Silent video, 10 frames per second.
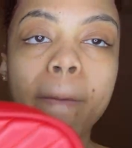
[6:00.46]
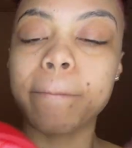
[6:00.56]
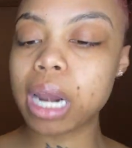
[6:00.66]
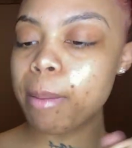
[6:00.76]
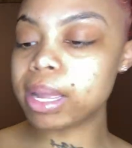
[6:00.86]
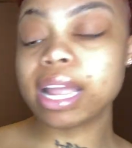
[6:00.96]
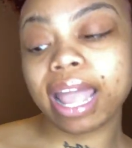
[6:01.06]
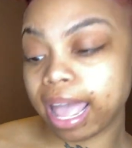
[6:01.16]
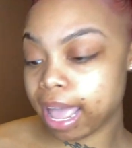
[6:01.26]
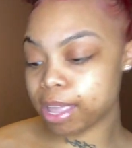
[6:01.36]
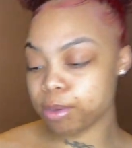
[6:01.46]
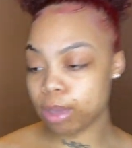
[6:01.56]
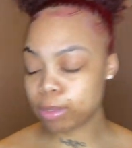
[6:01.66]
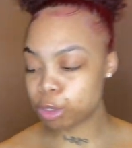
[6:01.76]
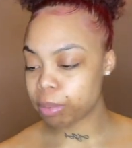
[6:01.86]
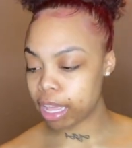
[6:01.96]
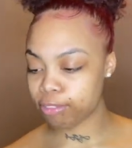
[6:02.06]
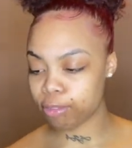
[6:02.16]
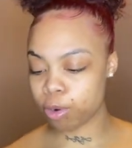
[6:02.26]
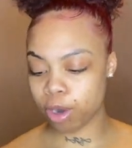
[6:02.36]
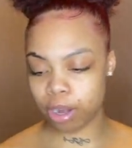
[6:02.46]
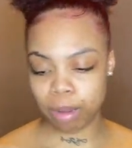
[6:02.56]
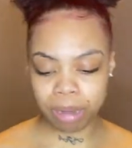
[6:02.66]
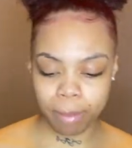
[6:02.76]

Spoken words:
But I mean, hey, you get what you pay for. I'm not